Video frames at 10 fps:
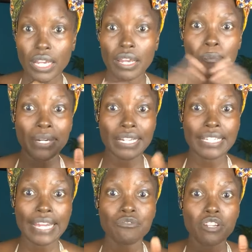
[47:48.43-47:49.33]
But
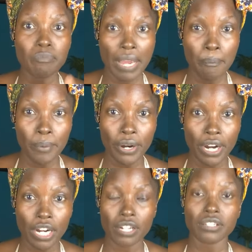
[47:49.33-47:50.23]
again,
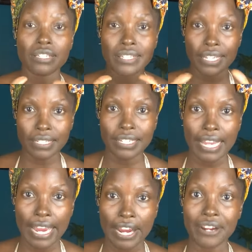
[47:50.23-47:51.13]
remember,
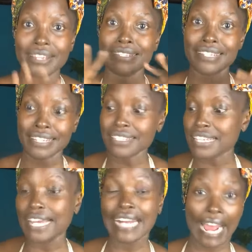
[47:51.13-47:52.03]
skincare is
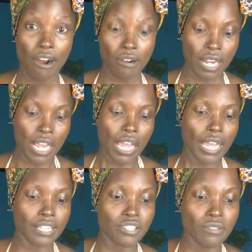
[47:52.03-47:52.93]
inside out.
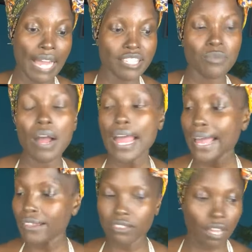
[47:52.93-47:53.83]
And so that's why
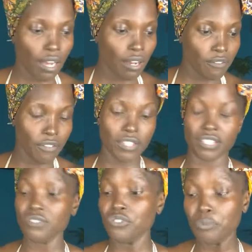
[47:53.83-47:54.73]
I love this
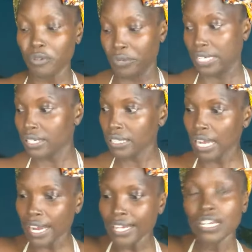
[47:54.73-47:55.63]
new Moringa
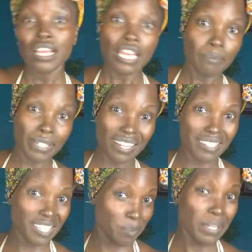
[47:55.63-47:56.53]
line, because
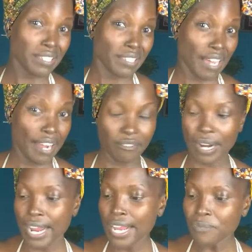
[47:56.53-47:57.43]
it speaks to that,
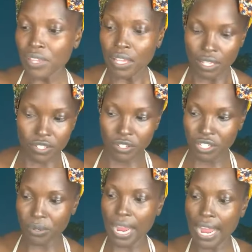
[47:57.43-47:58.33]
right? So
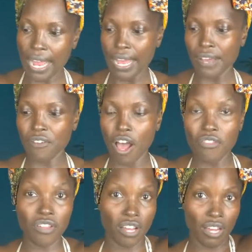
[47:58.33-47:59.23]
you have
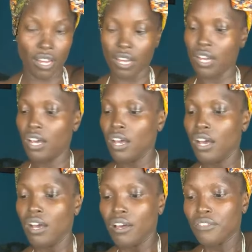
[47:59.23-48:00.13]
the
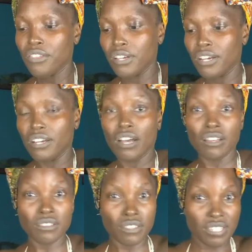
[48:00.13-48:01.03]

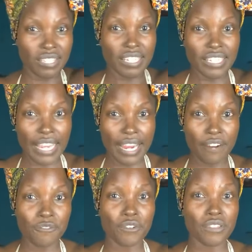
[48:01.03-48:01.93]
skincare
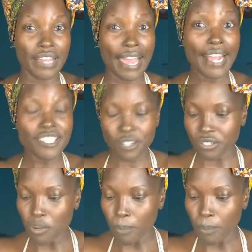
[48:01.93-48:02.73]
for the external